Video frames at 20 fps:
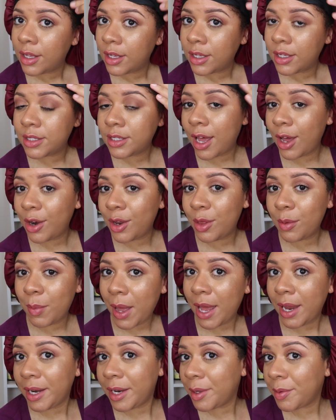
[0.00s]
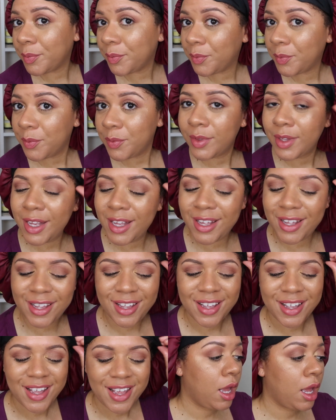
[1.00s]
is out of the bonnet.
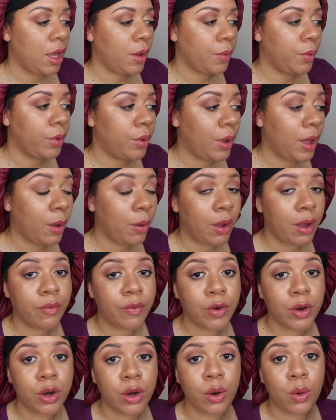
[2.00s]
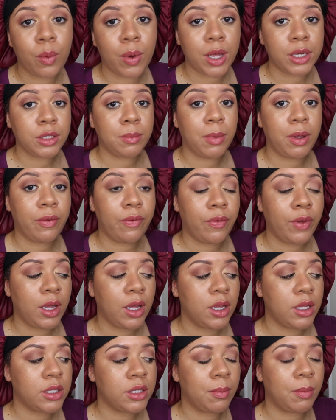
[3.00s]
I will, however, wash my
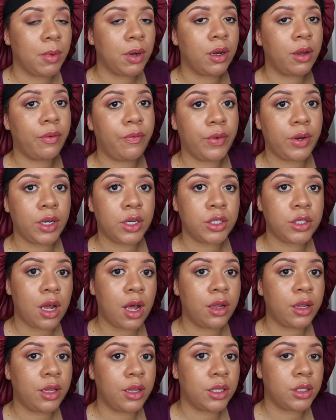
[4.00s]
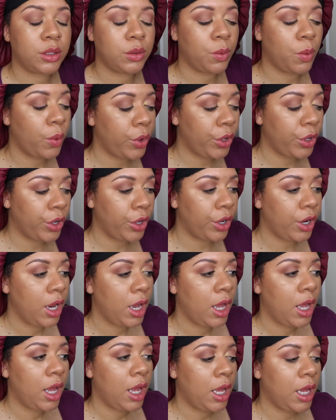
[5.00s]
face. I'm gonna finish all of this water,
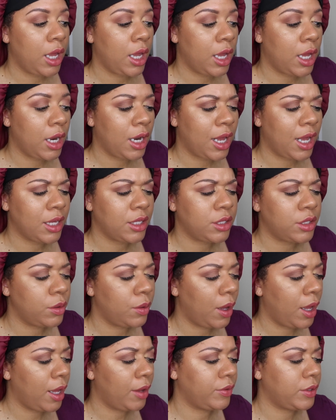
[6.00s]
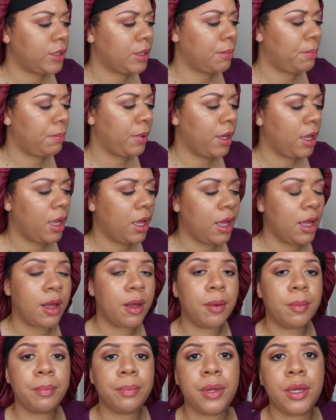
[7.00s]
and I do have to
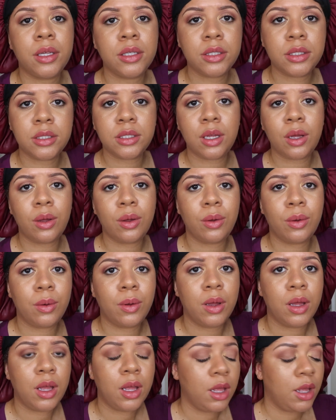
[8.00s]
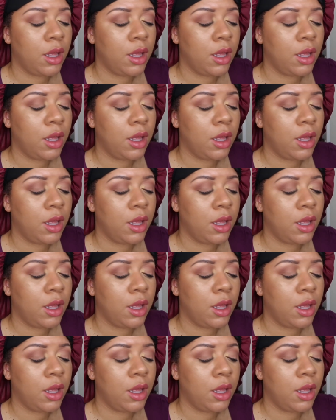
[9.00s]
pump, so